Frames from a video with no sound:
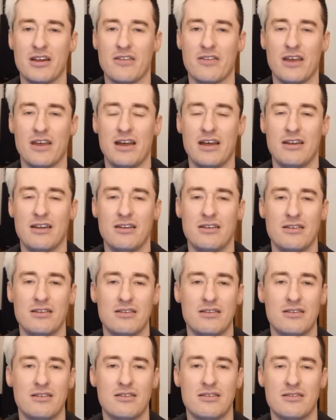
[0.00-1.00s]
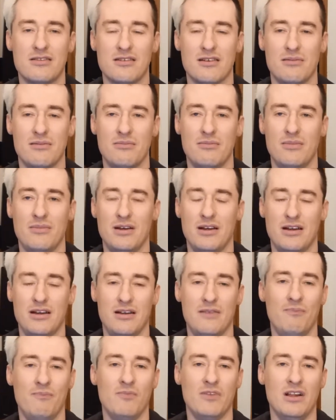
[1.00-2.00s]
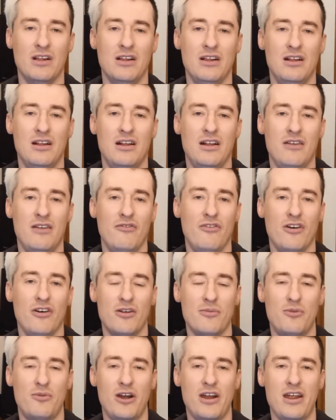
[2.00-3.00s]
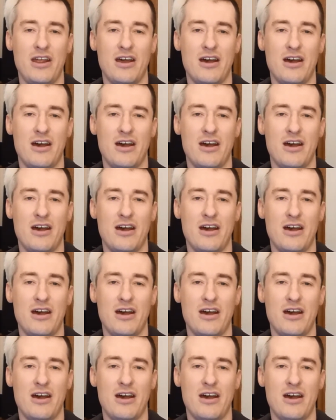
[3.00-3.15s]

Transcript: like that, and some vertebrae